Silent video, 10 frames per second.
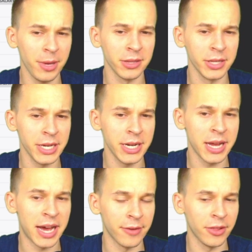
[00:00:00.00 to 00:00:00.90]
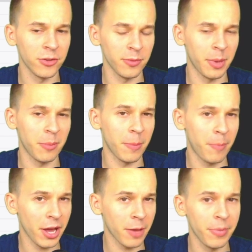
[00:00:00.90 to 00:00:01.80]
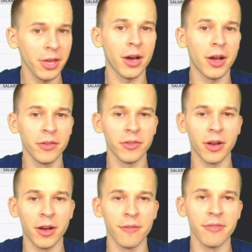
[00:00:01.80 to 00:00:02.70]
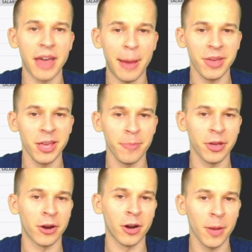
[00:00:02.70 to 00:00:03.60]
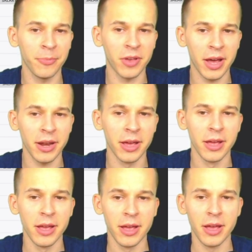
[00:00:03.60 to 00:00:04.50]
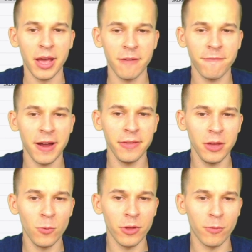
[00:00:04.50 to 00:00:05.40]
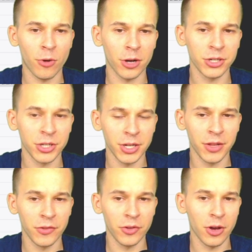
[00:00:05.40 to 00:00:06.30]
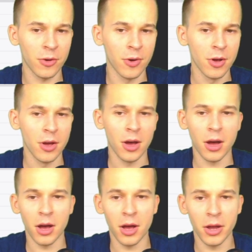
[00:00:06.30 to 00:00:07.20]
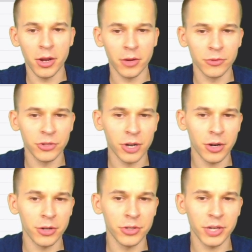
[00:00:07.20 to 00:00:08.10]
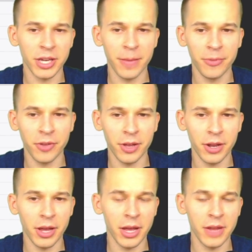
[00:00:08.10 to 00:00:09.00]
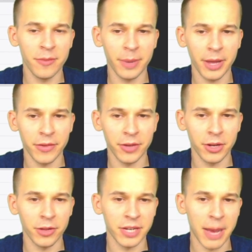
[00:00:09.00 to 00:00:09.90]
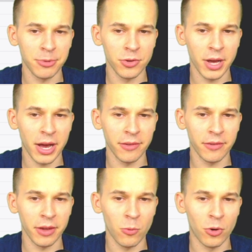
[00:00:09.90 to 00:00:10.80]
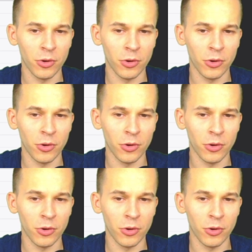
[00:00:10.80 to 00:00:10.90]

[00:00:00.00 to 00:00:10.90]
a lean to Evans if you made me pick because of that PPR upside. And finally, with Washington, so, you know, starters like Gibson and even McKissick, you know, the top two guys, I think will